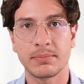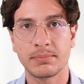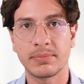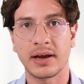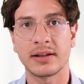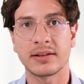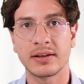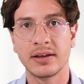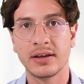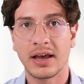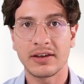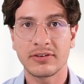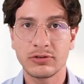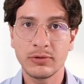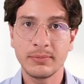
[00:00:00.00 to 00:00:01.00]
but
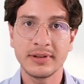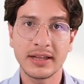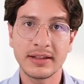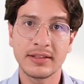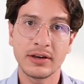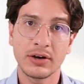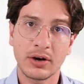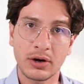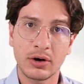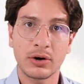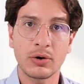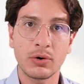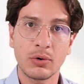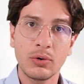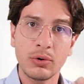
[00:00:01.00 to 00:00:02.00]
assuming that there
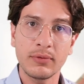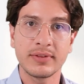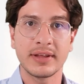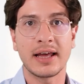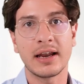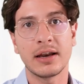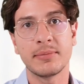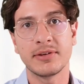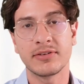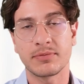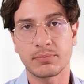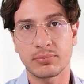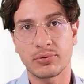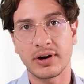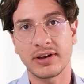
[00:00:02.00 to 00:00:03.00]
are all of the elements
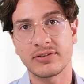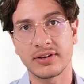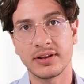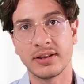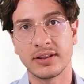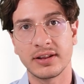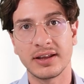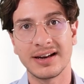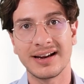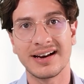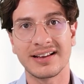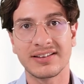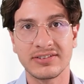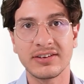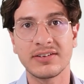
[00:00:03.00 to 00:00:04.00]
present in an
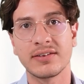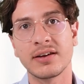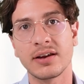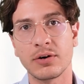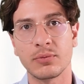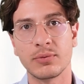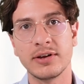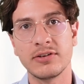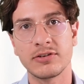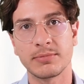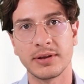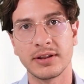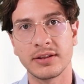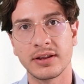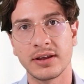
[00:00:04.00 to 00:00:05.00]
existing
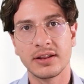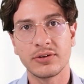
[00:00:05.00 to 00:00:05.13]
arrangement,